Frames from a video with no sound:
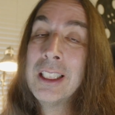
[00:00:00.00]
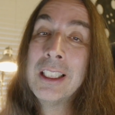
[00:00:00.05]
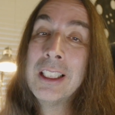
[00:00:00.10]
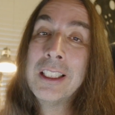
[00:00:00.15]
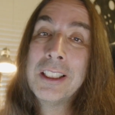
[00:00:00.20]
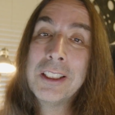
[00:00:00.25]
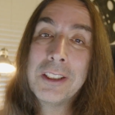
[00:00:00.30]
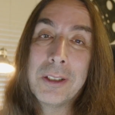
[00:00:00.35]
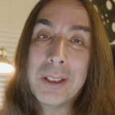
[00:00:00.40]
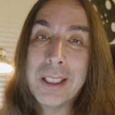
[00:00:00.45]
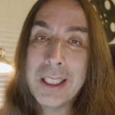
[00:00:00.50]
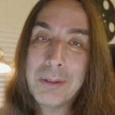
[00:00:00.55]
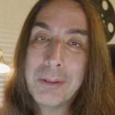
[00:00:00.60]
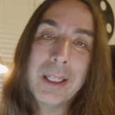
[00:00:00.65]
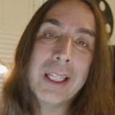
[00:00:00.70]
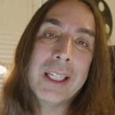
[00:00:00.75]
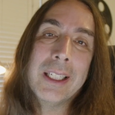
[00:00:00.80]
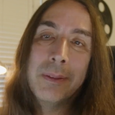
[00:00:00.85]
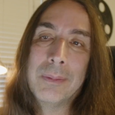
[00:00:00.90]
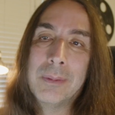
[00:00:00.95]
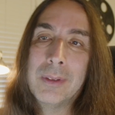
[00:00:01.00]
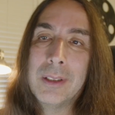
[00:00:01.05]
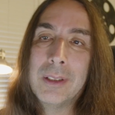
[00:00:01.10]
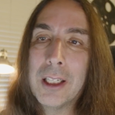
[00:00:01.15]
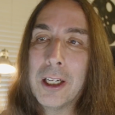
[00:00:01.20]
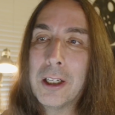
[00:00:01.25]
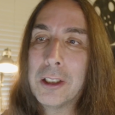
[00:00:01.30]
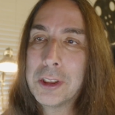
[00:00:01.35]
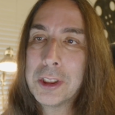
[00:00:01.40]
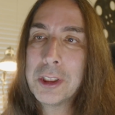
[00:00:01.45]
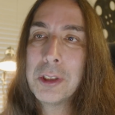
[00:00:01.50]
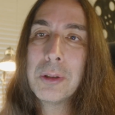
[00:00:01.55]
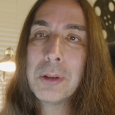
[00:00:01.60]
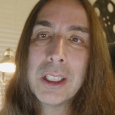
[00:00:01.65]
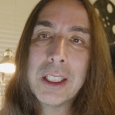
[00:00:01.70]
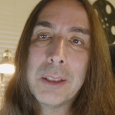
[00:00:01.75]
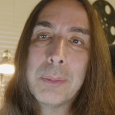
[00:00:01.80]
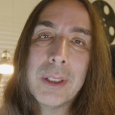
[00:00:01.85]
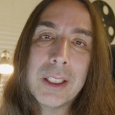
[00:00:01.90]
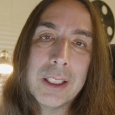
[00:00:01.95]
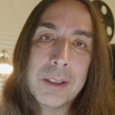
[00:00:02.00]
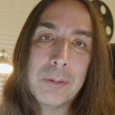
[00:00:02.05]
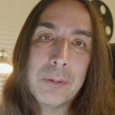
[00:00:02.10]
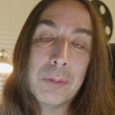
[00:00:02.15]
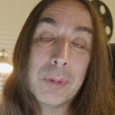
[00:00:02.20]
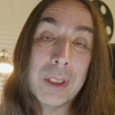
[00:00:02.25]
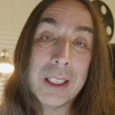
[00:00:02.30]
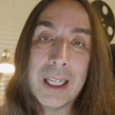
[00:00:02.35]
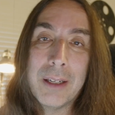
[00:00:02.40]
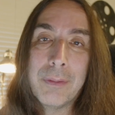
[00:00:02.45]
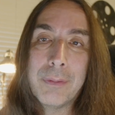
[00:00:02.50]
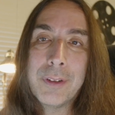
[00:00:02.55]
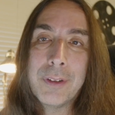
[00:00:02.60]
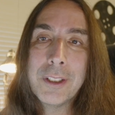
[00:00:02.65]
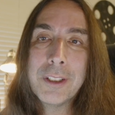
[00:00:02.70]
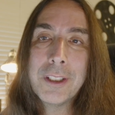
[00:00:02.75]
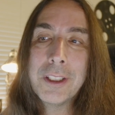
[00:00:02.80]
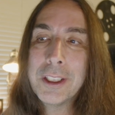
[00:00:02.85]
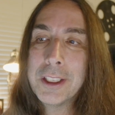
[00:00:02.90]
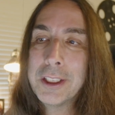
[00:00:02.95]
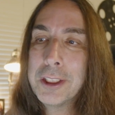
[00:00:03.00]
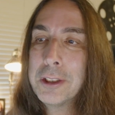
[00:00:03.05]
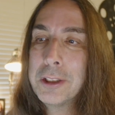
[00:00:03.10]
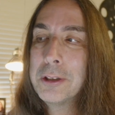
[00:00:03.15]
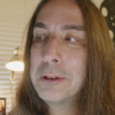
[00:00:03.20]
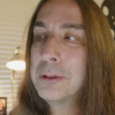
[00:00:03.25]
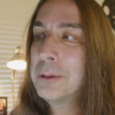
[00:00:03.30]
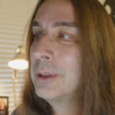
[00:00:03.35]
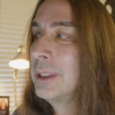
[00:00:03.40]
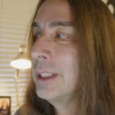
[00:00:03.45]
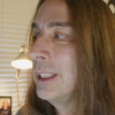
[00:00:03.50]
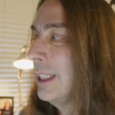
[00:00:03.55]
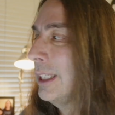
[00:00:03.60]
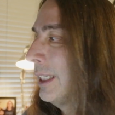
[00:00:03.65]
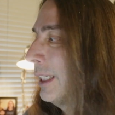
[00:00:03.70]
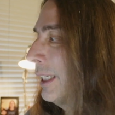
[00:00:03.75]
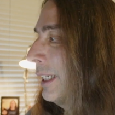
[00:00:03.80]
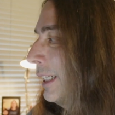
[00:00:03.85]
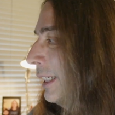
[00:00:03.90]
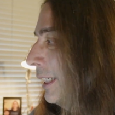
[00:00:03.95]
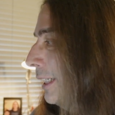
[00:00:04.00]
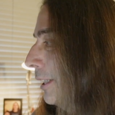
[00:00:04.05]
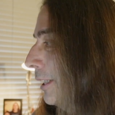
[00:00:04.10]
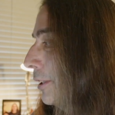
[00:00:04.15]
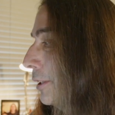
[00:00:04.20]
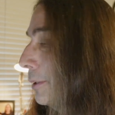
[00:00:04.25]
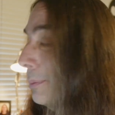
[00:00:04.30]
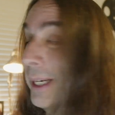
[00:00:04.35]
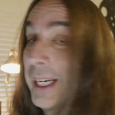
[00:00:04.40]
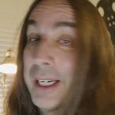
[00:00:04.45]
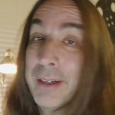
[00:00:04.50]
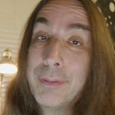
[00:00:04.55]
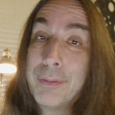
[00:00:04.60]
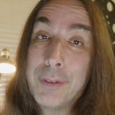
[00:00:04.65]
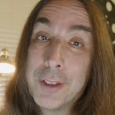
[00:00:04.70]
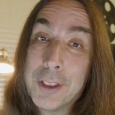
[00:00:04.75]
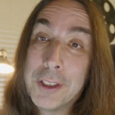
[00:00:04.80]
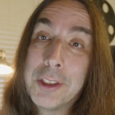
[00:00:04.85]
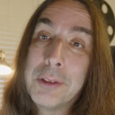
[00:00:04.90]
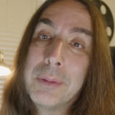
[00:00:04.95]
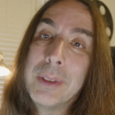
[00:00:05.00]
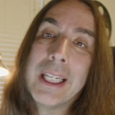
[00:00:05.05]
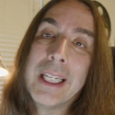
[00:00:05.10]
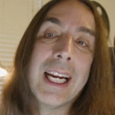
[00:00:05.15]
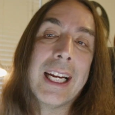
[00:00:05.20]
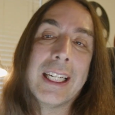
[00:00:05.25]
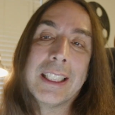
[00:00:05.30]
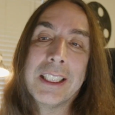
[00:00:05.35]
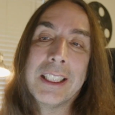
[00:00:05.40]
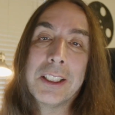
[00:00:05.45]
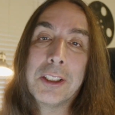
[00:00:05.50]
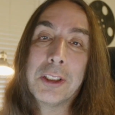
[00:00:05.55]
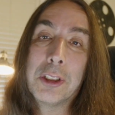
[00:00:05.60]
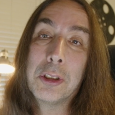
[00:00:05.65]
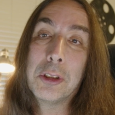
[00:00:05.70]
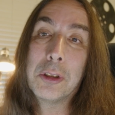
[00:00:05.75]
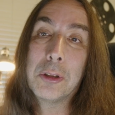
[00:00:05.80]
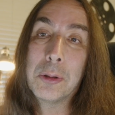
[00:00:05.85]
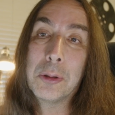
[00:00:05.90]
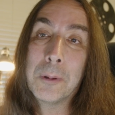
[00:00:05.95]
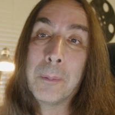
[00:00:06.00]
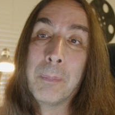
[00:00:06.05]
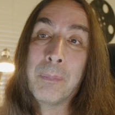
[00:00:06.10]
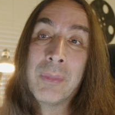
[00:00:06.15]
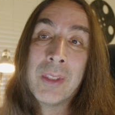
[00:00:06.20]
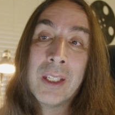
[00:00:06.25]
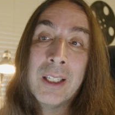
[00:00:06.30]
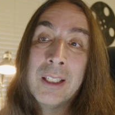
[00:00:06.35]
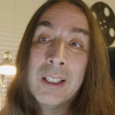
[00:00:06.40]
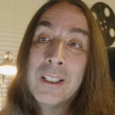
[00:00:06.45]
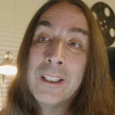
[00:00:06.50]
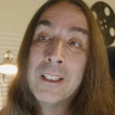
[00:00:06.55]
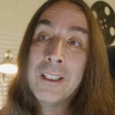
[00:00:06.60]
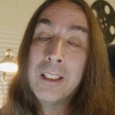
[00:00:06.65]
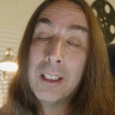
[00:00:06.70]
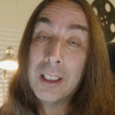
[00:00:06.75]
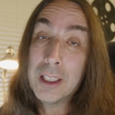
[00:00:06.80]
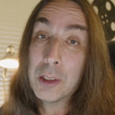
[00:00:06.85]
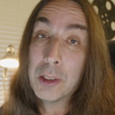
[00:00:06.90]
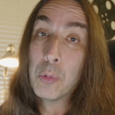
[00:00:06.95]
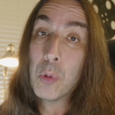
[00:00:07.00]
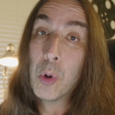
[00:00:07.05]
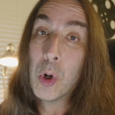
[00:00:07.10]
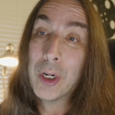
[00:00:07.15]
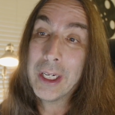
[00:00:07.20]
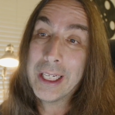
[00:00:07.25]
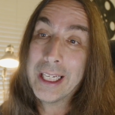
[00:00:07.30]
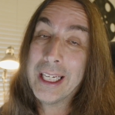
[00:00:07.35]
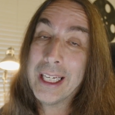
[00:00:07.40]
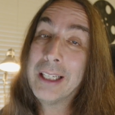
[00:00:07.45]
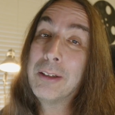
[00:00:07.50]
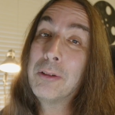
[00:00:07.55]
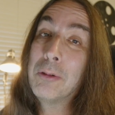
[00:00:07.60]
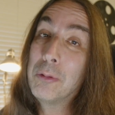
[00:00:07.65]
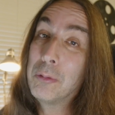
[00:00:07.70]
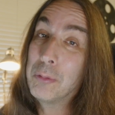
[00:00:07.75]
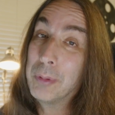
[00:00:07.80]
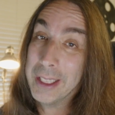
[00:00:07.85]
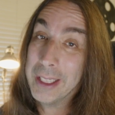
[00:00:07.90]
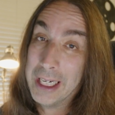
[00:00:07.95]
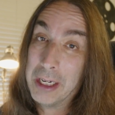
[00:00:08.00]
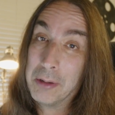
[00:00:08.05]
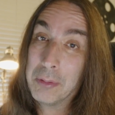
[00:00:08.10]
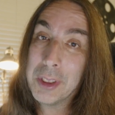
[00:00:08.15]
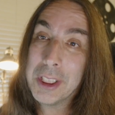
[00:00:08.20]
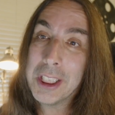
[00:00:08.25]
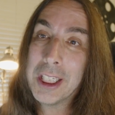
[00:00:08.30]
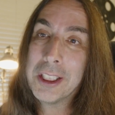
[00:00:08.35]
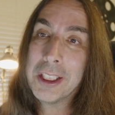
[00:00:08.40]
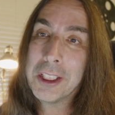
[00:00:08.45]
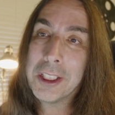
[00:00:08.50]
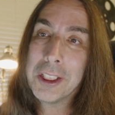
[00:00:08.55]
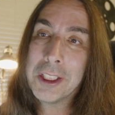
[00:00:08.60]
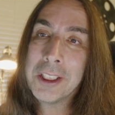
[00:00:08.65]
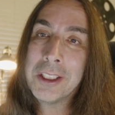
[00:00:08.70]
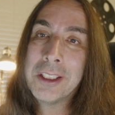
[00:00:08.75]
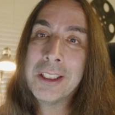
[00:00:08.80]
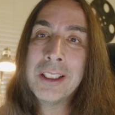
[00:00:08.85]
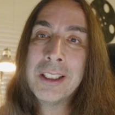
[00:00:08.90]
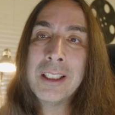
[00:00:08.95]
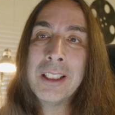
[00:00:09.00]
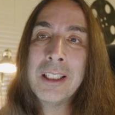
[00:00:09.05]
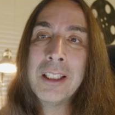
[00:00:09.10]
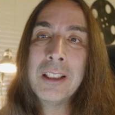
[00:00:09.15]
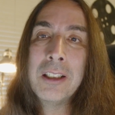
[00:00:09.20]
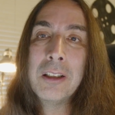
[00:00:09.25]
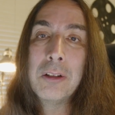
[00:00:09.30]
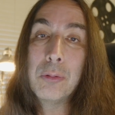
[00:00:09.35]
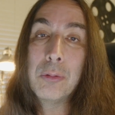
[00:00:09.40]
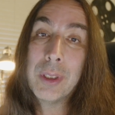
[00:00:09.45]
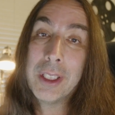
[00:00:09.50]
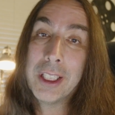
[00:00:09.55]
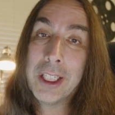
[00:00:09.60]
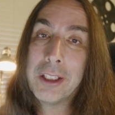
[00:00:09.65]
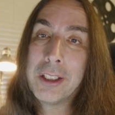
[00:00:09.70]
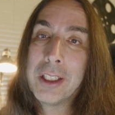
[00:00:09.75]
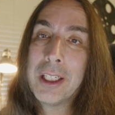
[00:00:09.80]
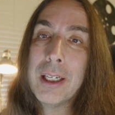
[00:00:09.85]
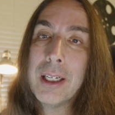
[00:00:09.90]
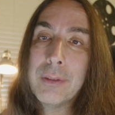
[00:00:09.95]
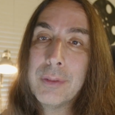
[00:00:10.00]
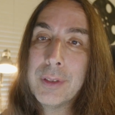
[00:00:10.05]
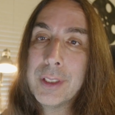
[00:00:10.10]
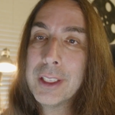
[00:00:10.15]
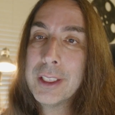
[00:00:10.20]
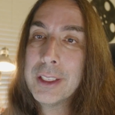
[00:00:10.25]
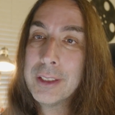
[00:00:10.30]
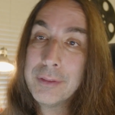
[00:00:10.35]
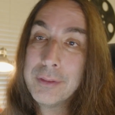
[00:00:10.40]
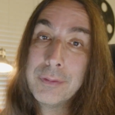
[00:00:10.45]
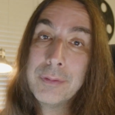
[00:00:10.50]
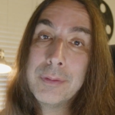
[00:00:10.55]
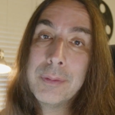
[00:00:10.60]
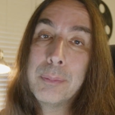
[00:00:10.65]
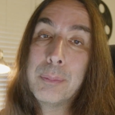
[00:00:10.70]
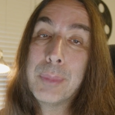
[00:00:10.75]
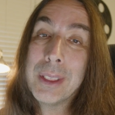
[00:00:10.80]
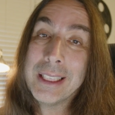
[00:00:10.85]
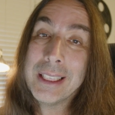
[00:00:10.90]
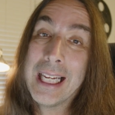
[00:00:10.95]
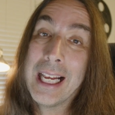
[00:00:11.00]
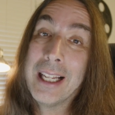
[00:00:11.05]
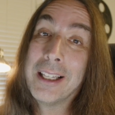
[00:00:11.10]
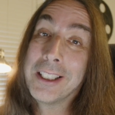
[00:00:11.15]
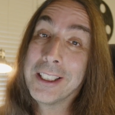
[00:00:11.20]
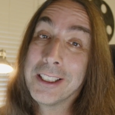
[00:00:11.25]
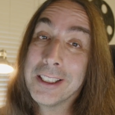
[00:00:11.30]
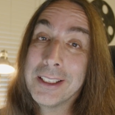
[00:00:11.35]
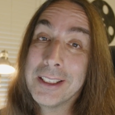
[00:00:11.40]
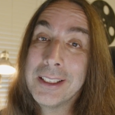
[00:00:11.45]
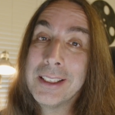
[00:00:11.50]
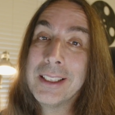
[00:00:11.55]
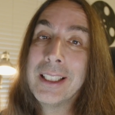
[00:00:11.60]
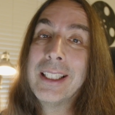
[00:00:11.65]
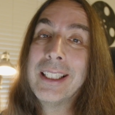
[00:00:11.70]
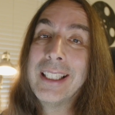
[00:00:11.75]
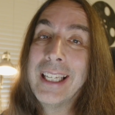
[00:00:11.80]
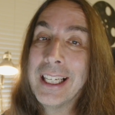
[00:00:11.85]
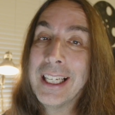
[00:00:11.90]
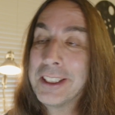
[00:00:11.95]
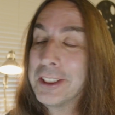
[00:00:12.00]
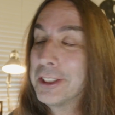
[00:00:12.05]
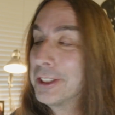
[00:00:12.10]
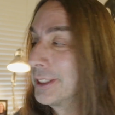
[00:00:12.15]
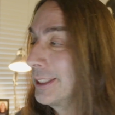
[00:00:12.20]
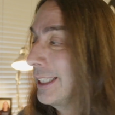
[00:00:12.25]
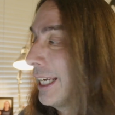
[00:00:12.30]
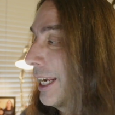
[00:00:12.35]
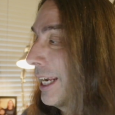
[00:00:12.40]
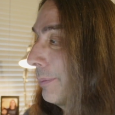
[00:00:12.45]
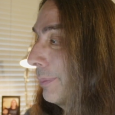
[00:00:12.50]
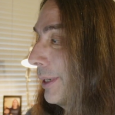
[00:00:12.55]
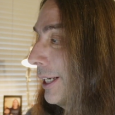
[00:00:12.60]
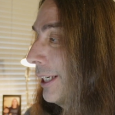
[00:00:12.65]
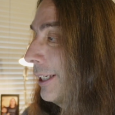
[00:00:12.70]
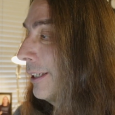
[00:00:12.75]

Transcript: So anyway, long story, but without further ado, here's my first reaction to The Warning when they were younger with their cover of Metallica's Enter Sandman.